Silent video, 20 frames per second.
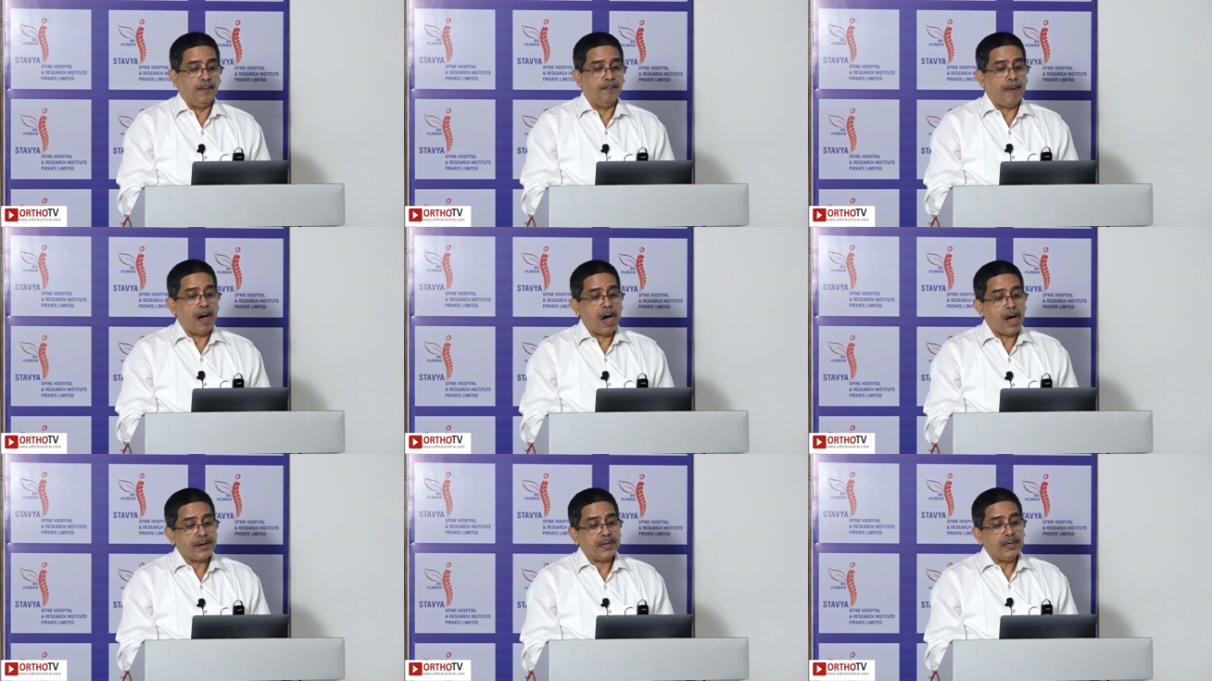
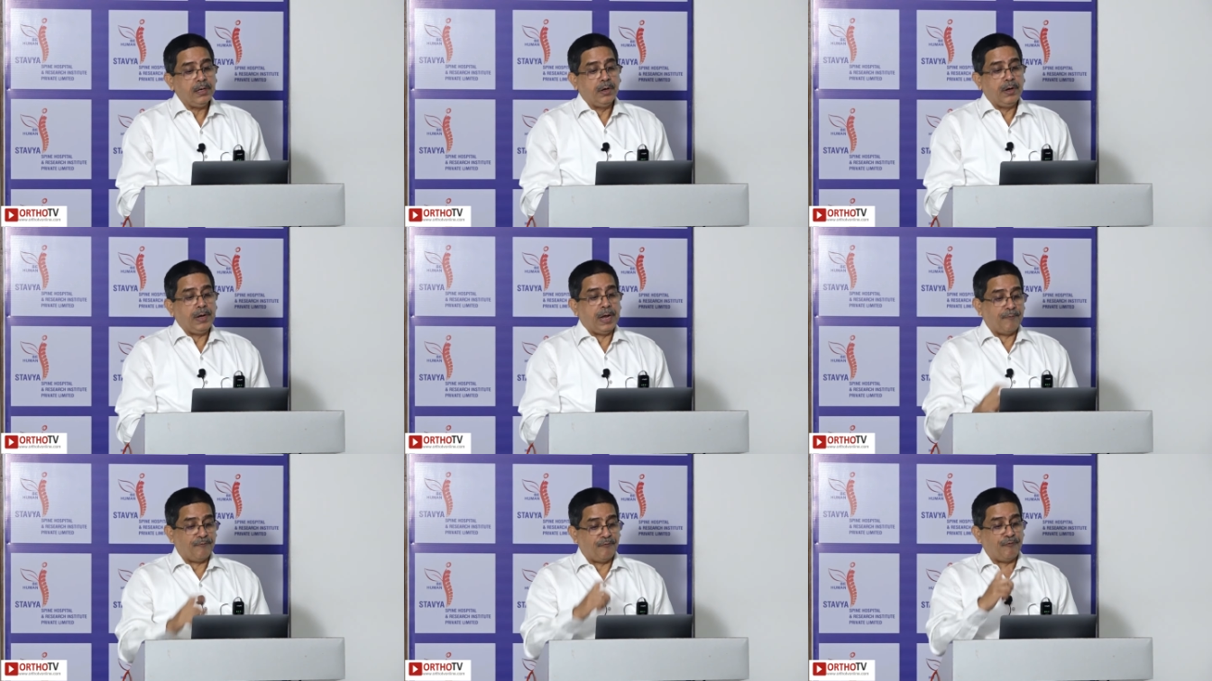bar,
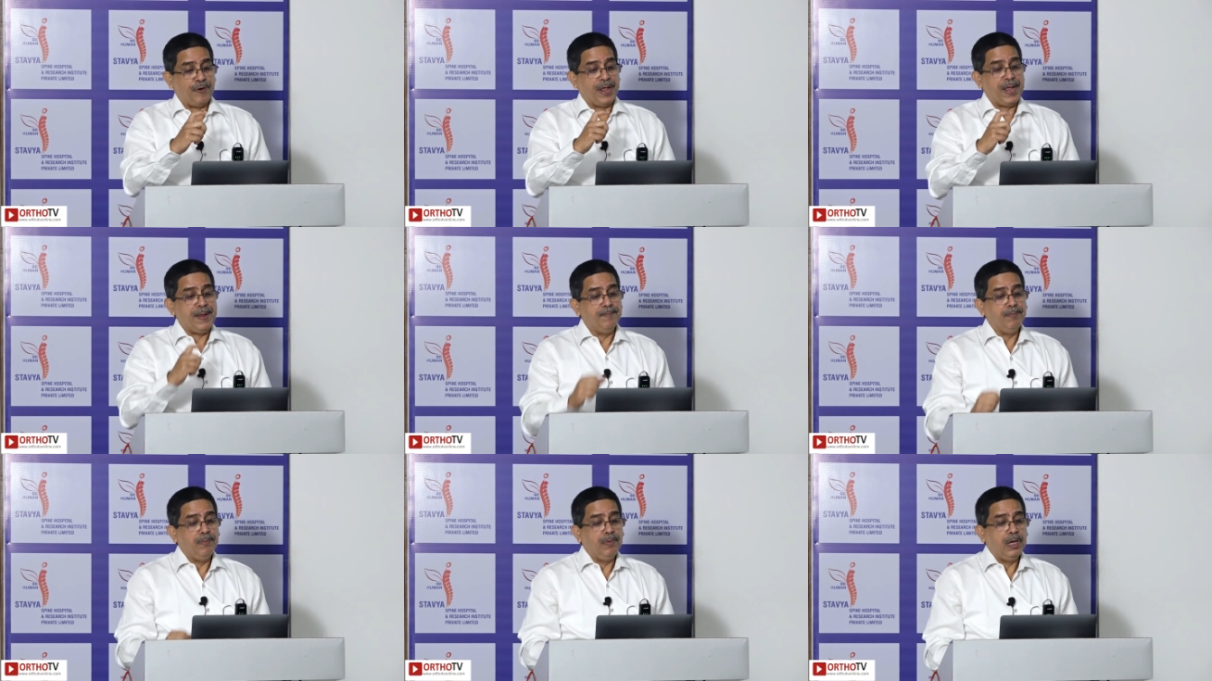a
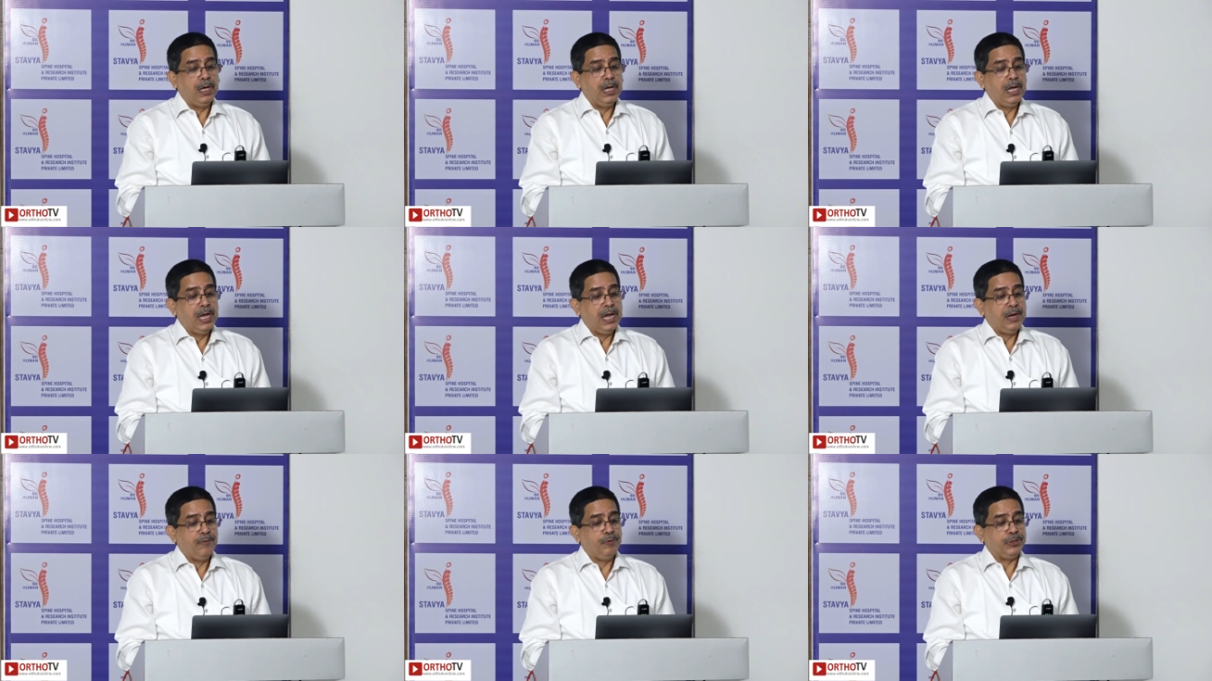frame
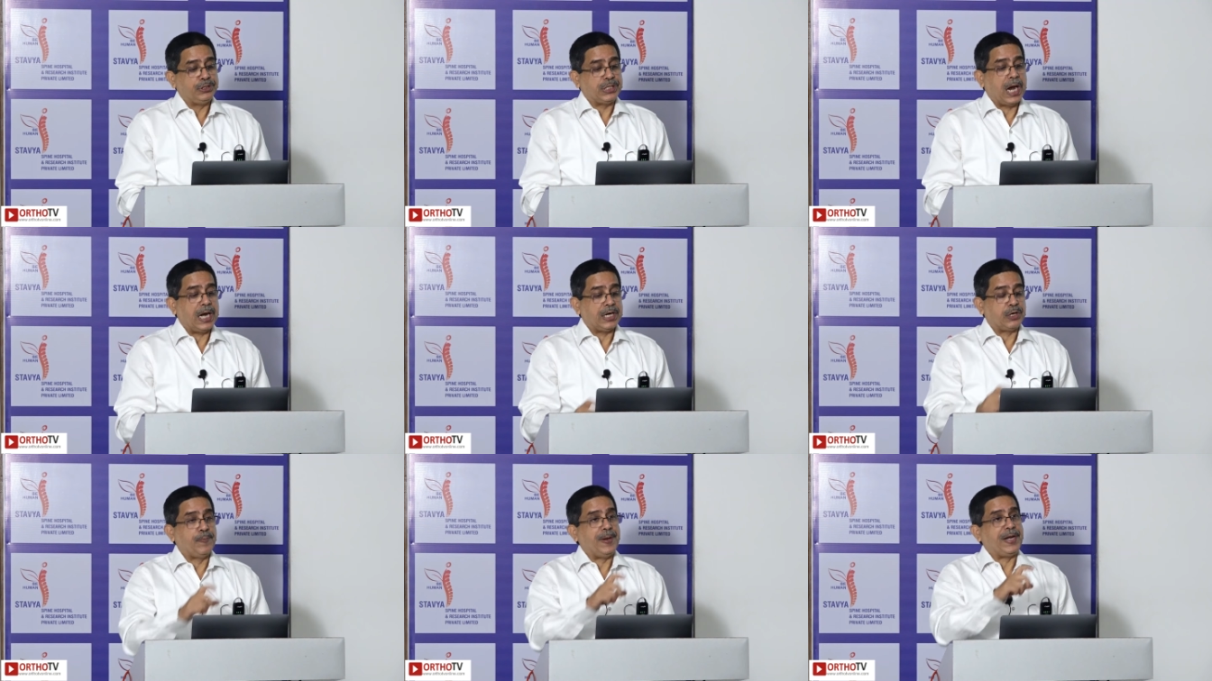which
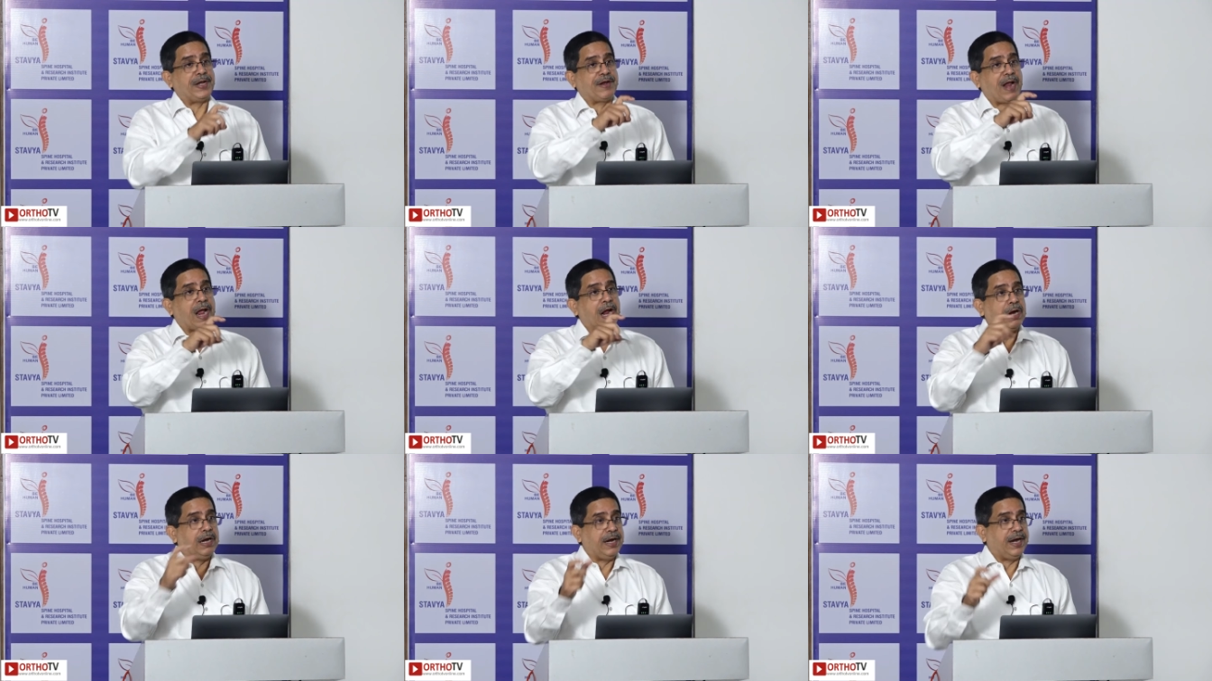had to be
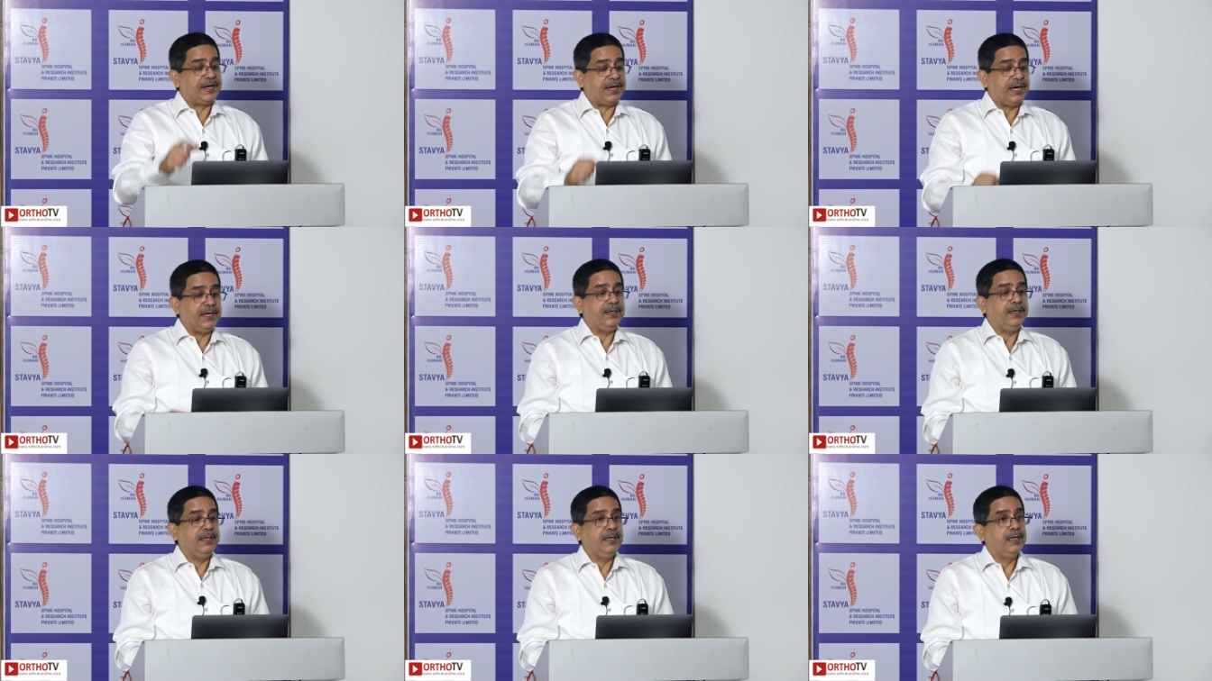
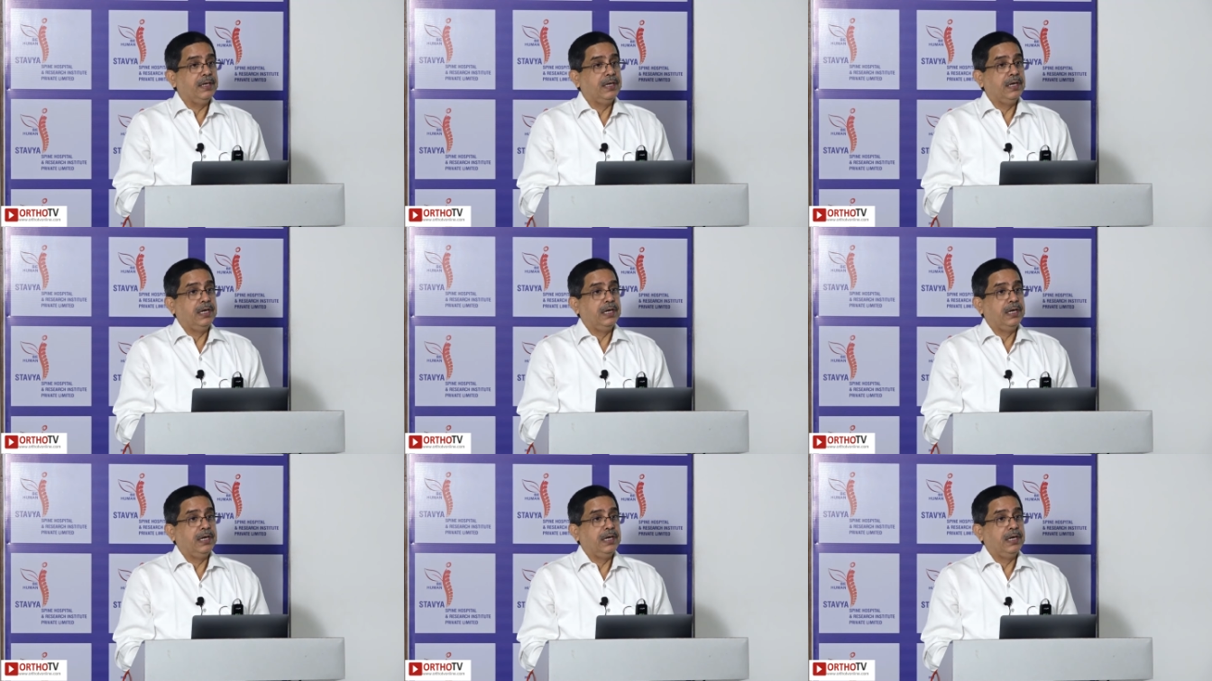triangulated,